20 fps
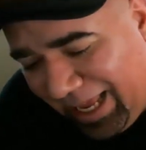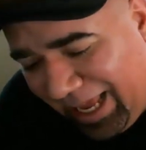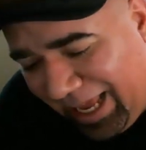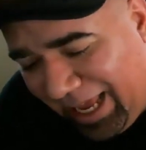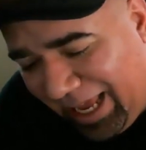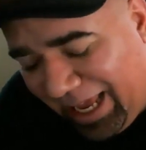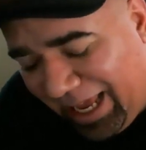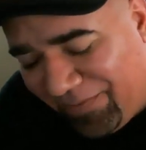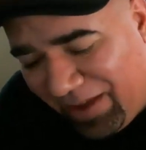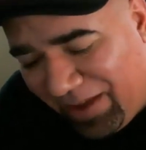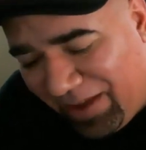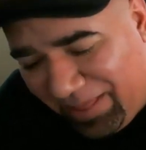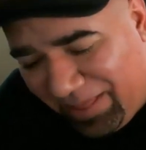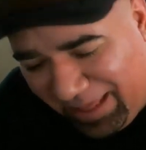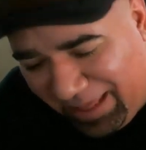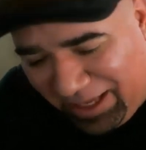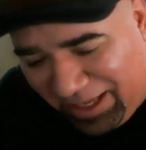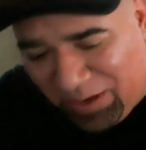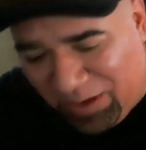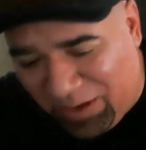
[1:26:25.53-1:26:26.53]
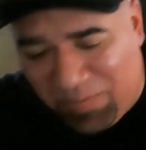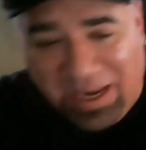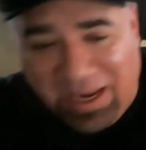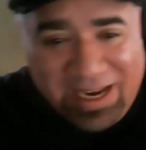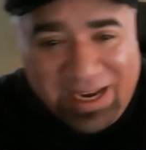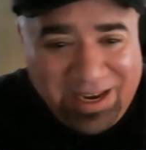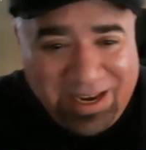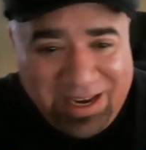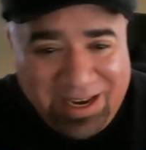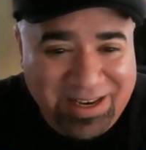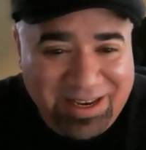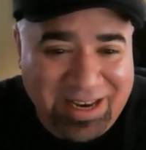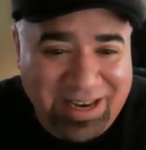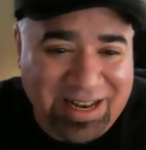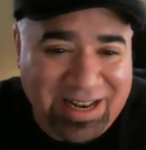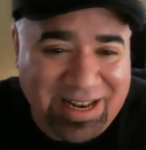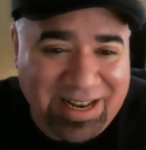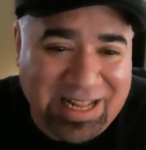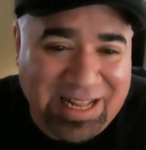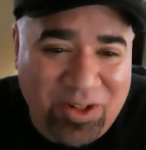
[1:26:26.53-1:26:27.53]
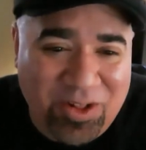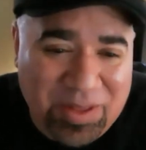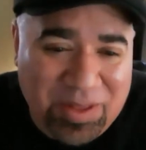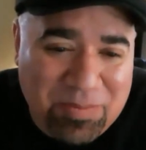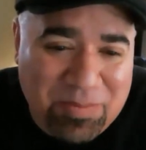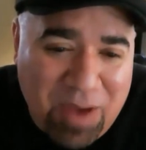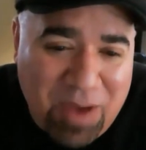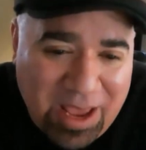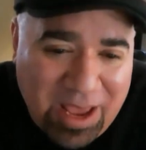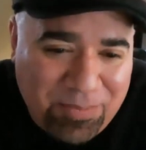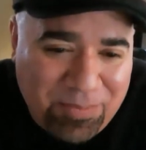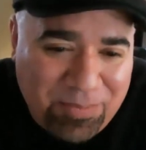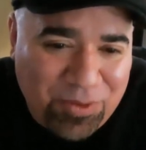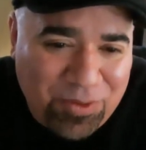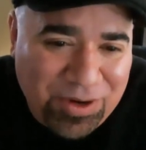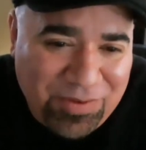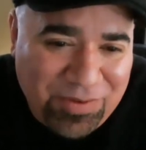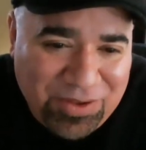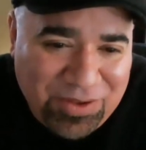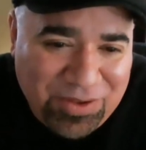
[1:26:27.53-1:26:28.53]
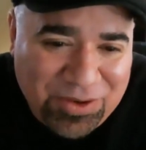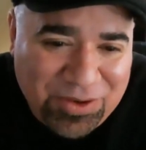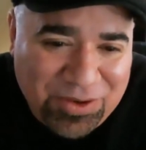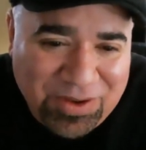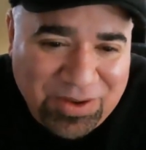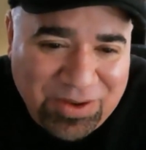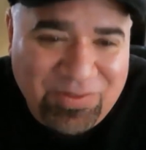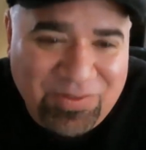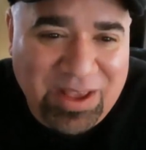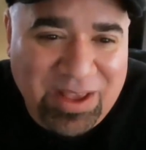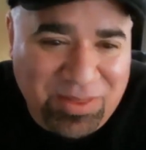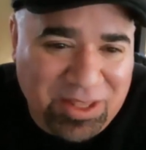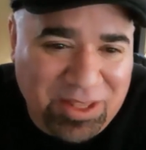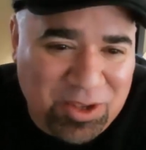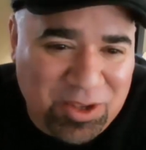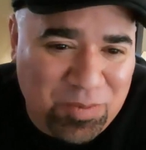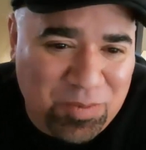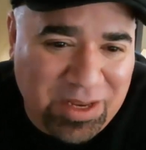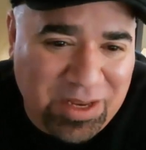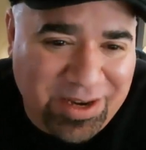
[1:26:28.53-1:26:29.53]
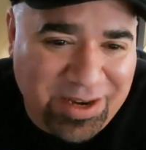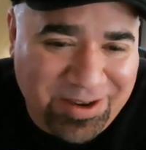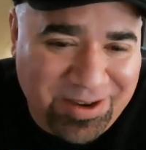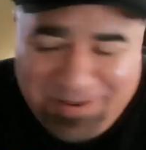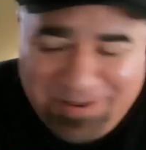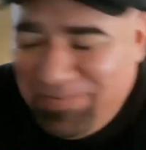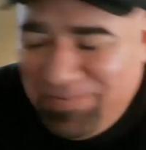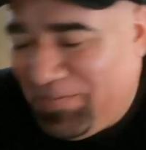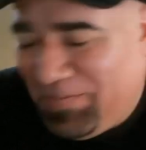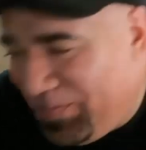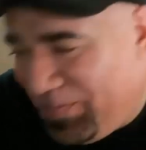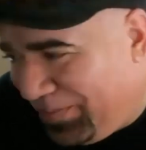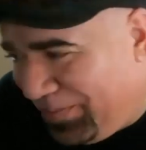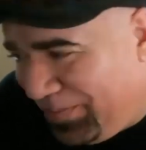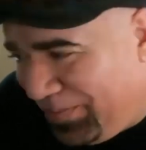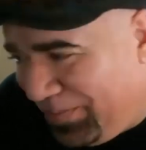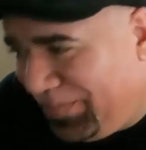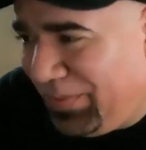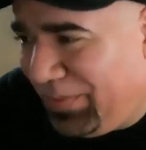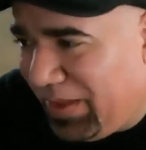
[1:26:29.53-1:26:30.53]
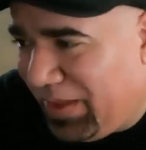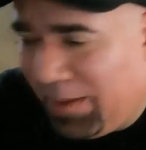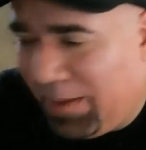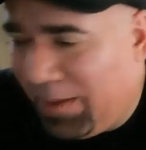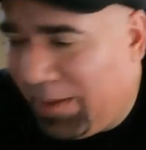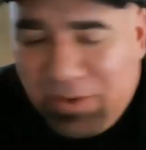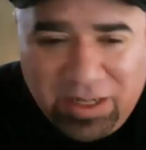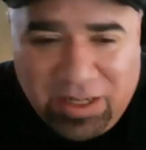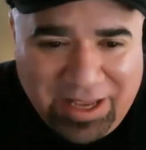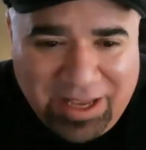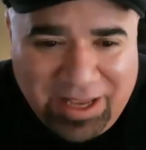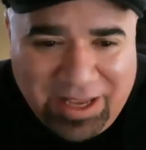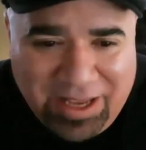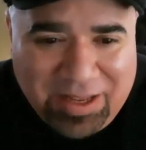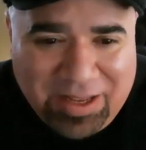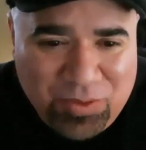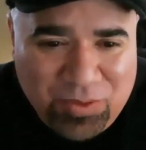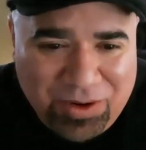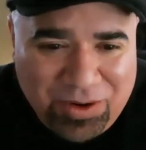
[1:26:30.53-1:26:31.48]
if I think you mean it, and that's only my point of view, if I think you mean it, I'm gonna like it more.